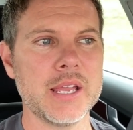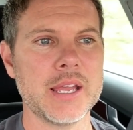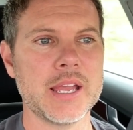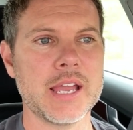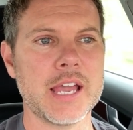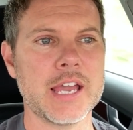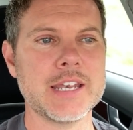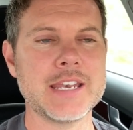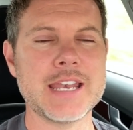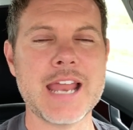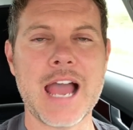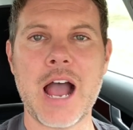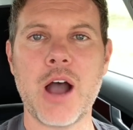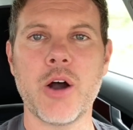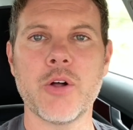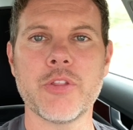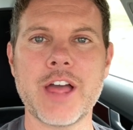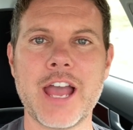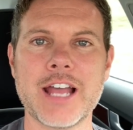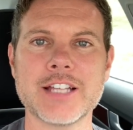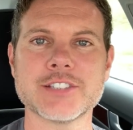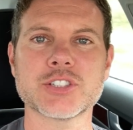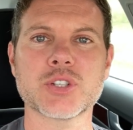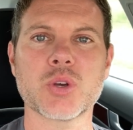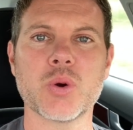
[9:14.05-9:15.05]
And now
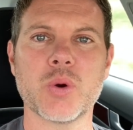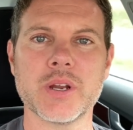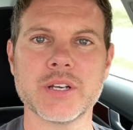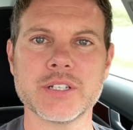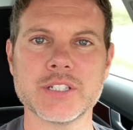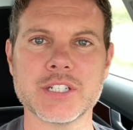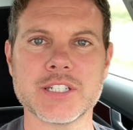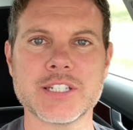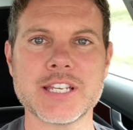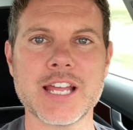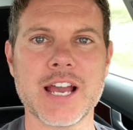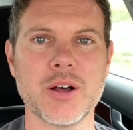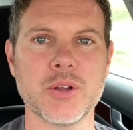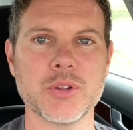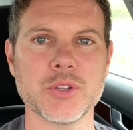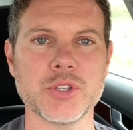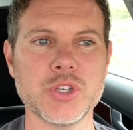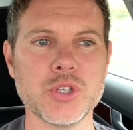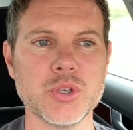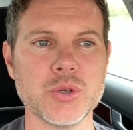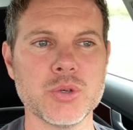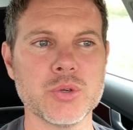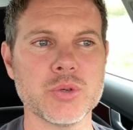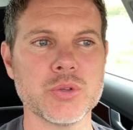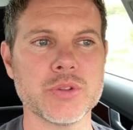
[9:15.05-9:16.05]
that's going to tell
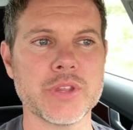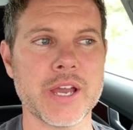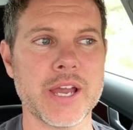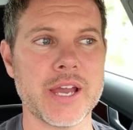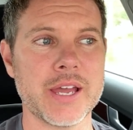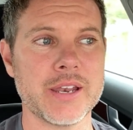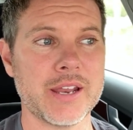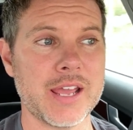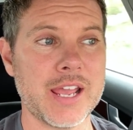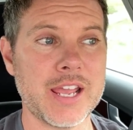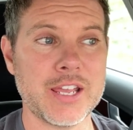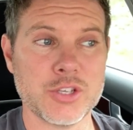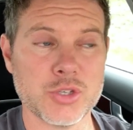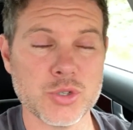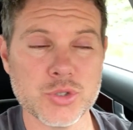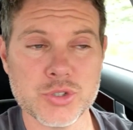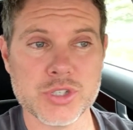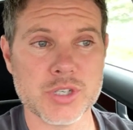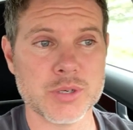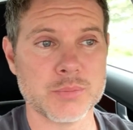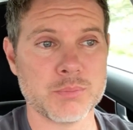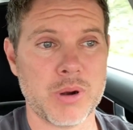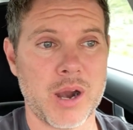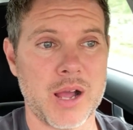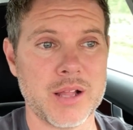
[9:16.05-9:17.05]
you that, hey, you
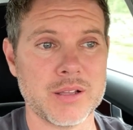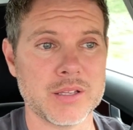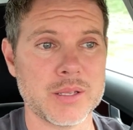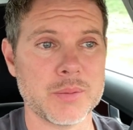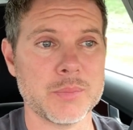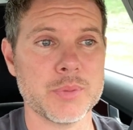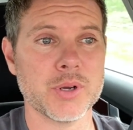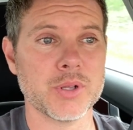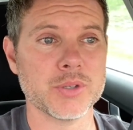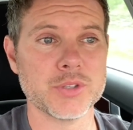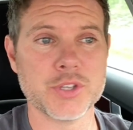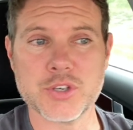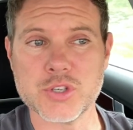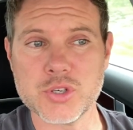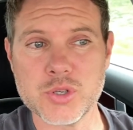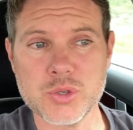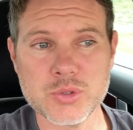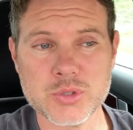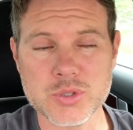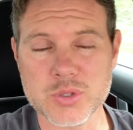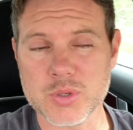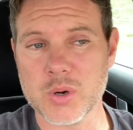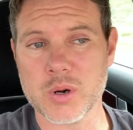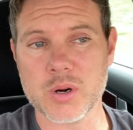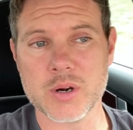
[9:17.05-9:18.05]
should probably build a
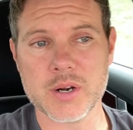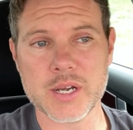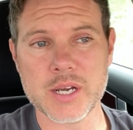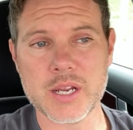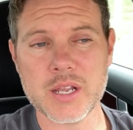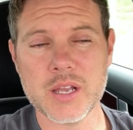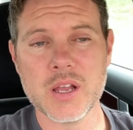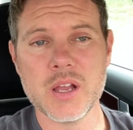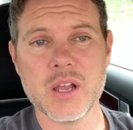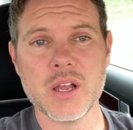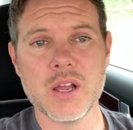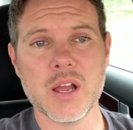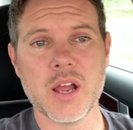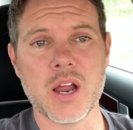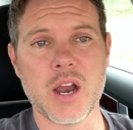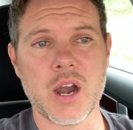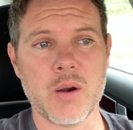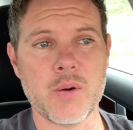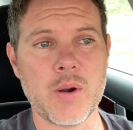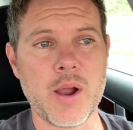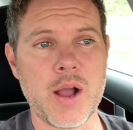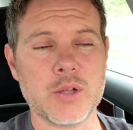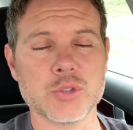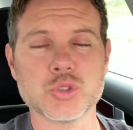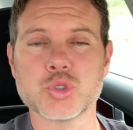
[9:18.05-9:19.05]
two-story
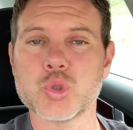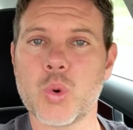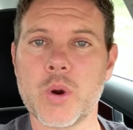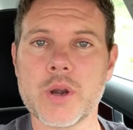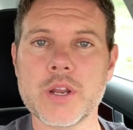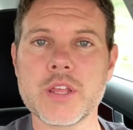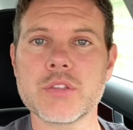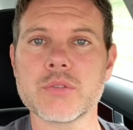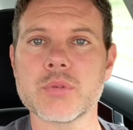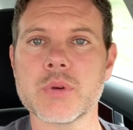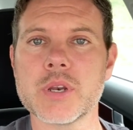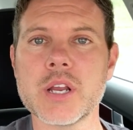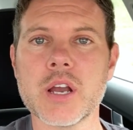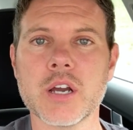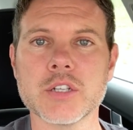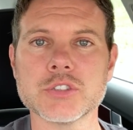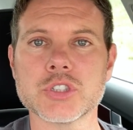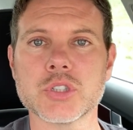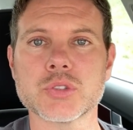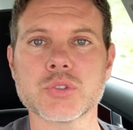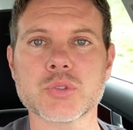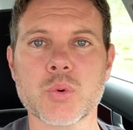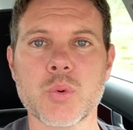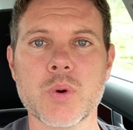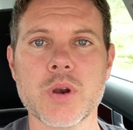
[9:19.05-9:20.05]
around
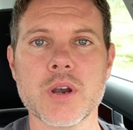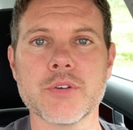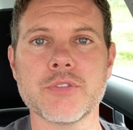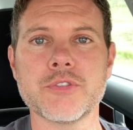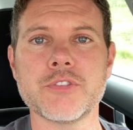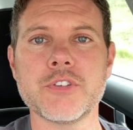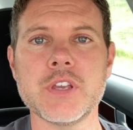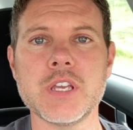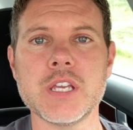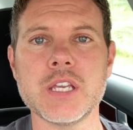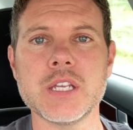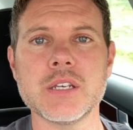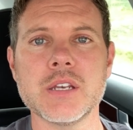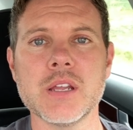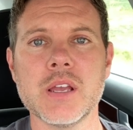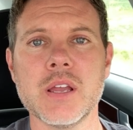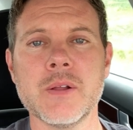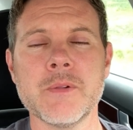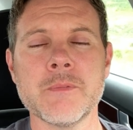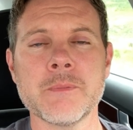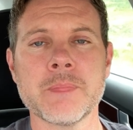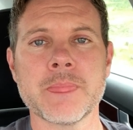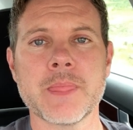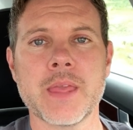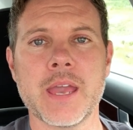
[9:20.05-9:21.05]
2,300 square feet
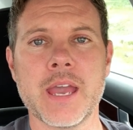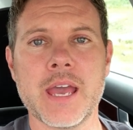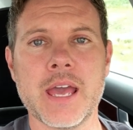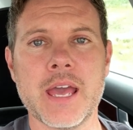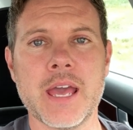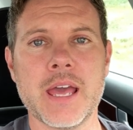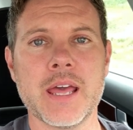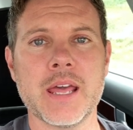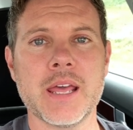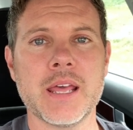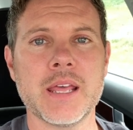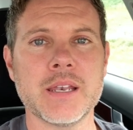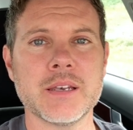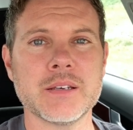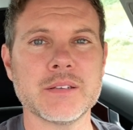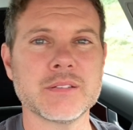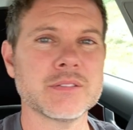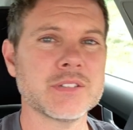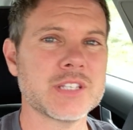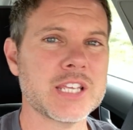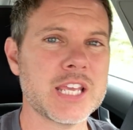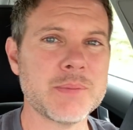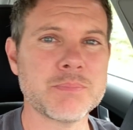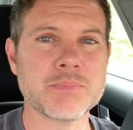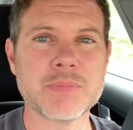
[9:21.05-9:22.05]

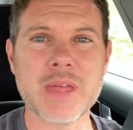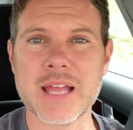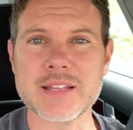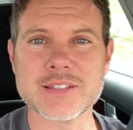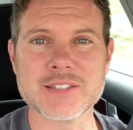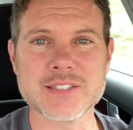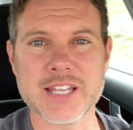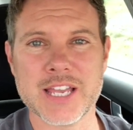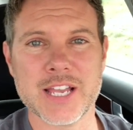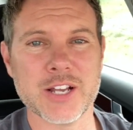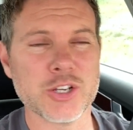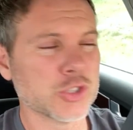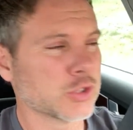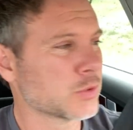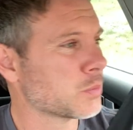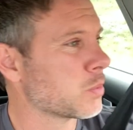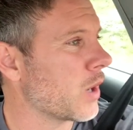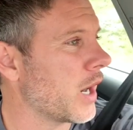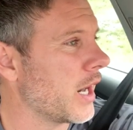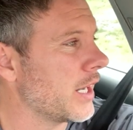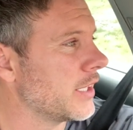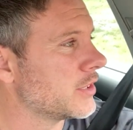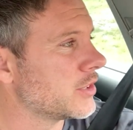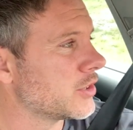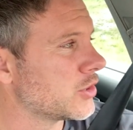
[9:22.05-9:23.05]
and keep that sales
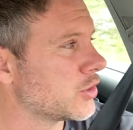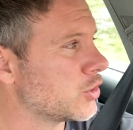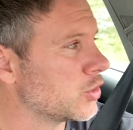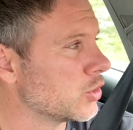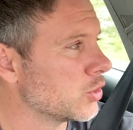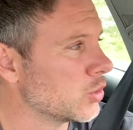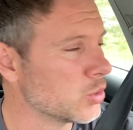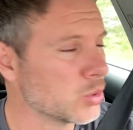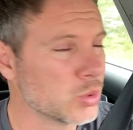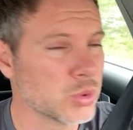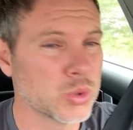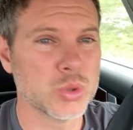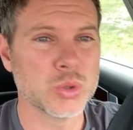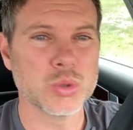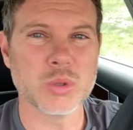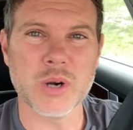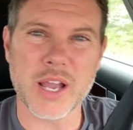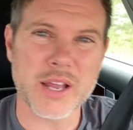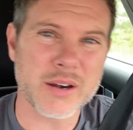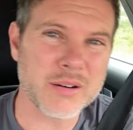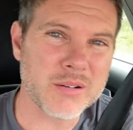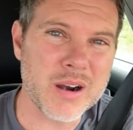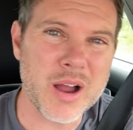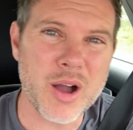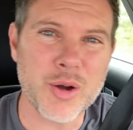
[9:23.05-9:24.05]
price to
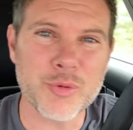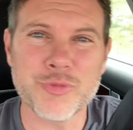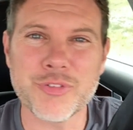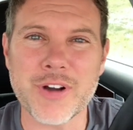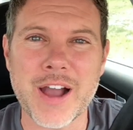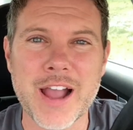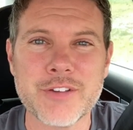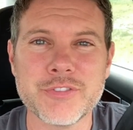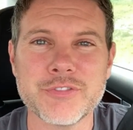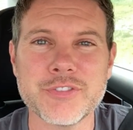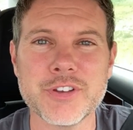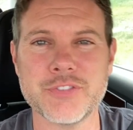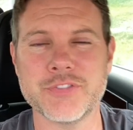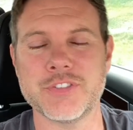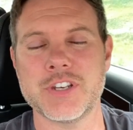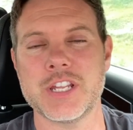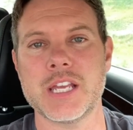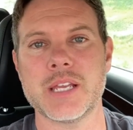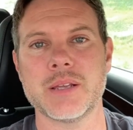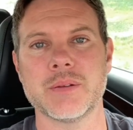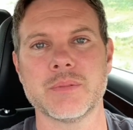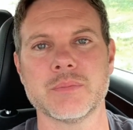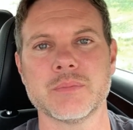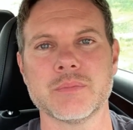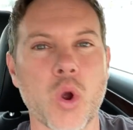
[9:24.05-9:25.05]
right around $550.
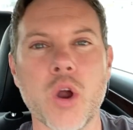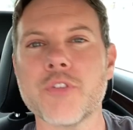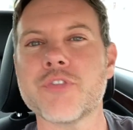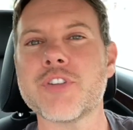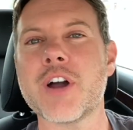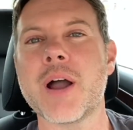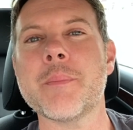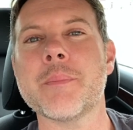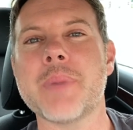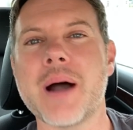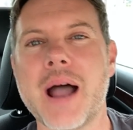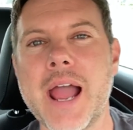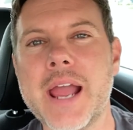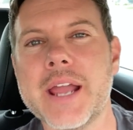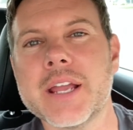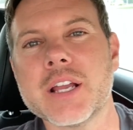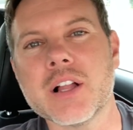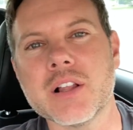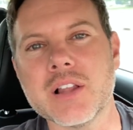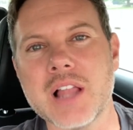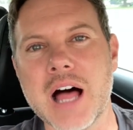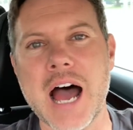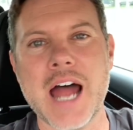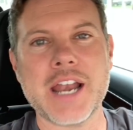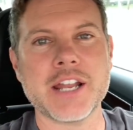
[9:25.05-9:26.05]
Or if I'm buying a
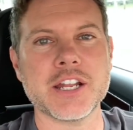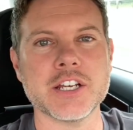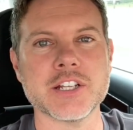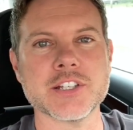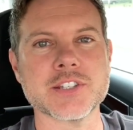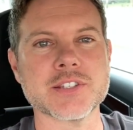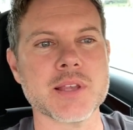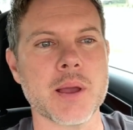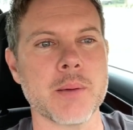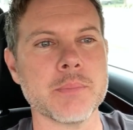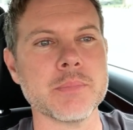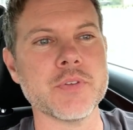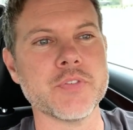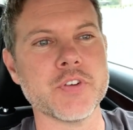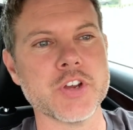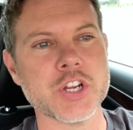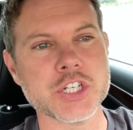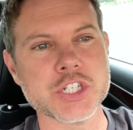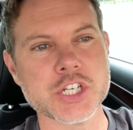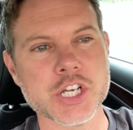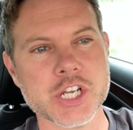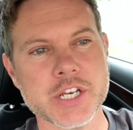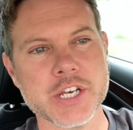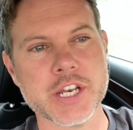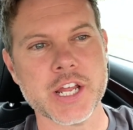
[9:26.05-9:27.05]
lot in a
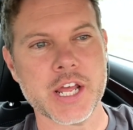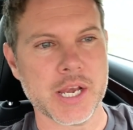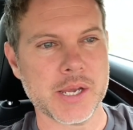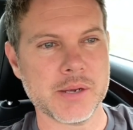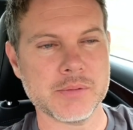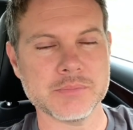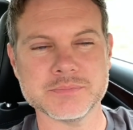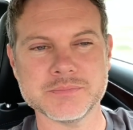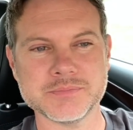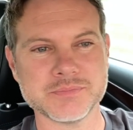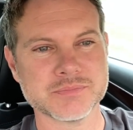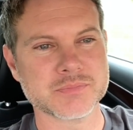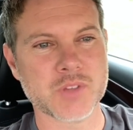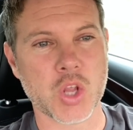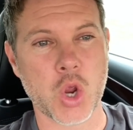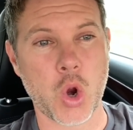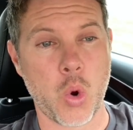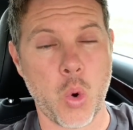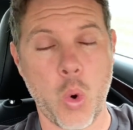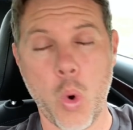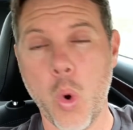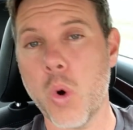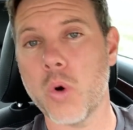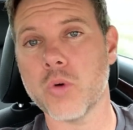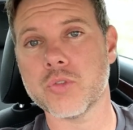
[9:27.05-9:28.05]
subdivision and
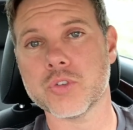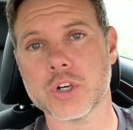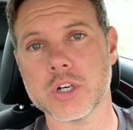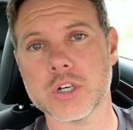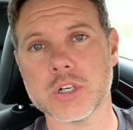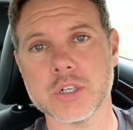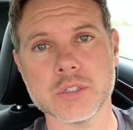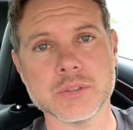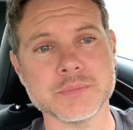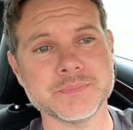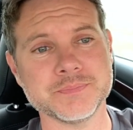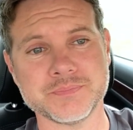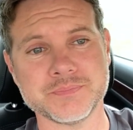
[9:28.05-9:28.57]
over